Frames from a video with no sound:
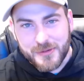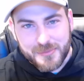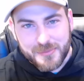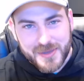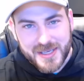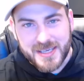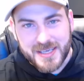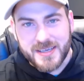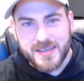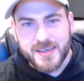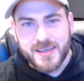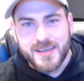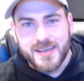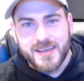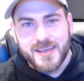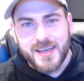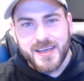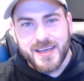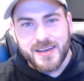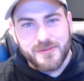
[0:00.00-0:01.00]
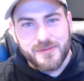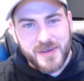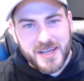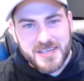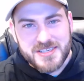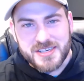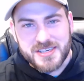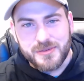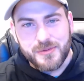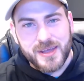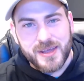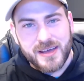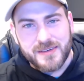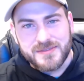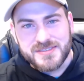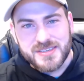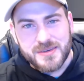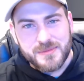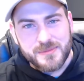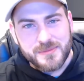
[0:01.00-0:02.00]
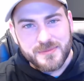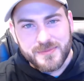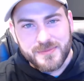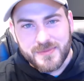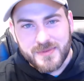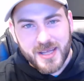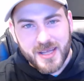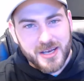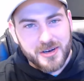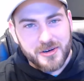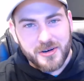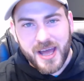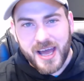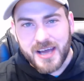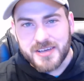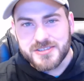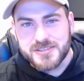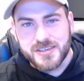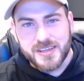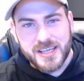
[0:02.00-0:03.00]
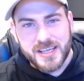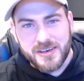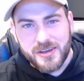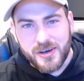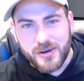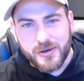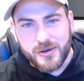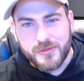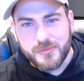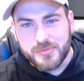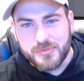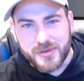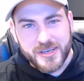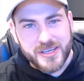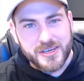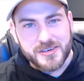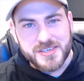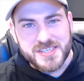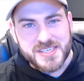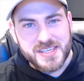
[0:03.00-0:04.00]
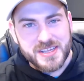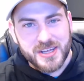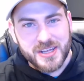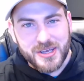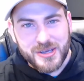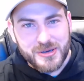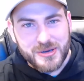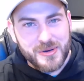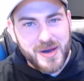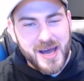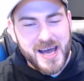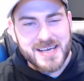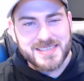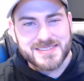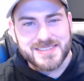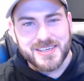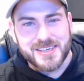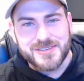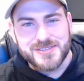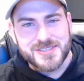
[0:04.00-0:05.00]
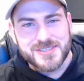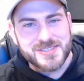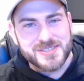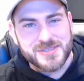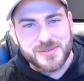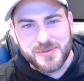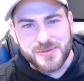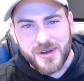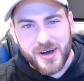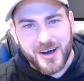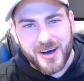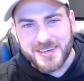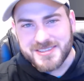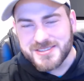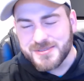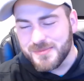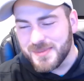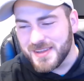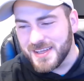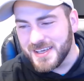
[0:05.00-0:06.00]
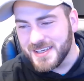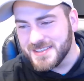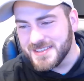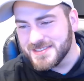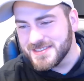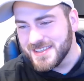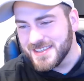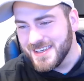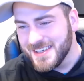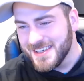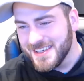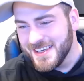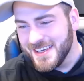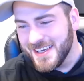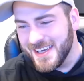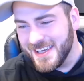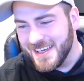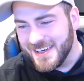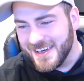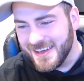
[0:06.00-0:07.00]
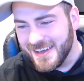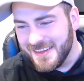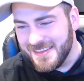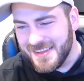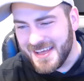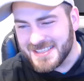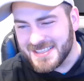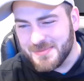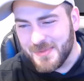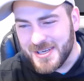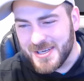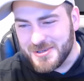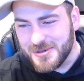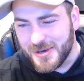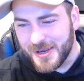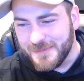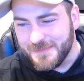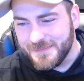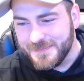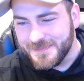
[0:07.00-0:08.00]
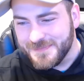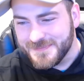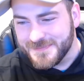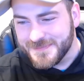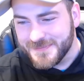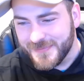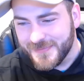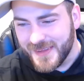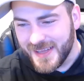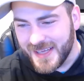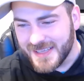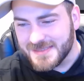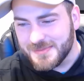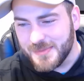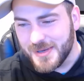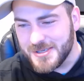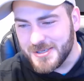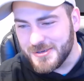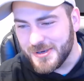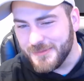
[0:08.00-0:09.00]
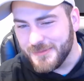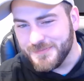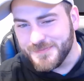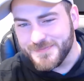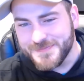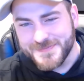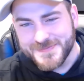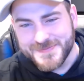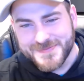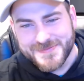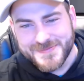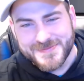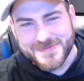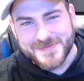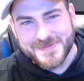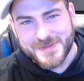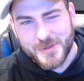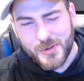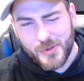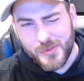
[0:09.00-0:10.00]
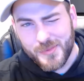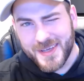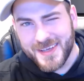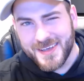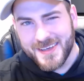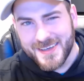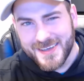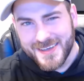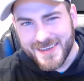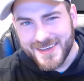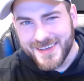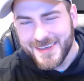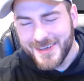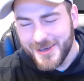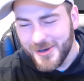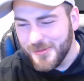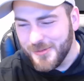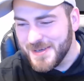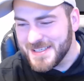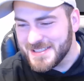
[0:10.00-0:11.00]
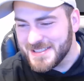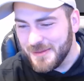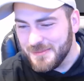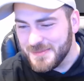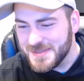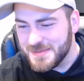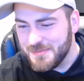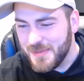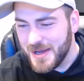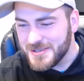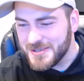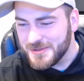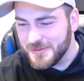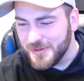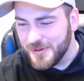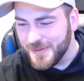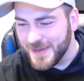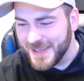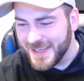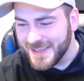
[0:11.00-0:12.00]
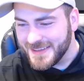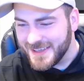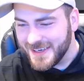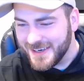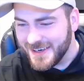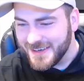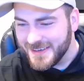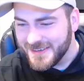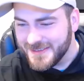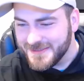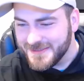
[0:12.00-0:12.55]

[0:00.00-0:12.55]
be. And eventually we have some internationally known breeders in the U.S. that are just doing awesome things, and that's my dream. That's my dream. So it'll be something special when we get there.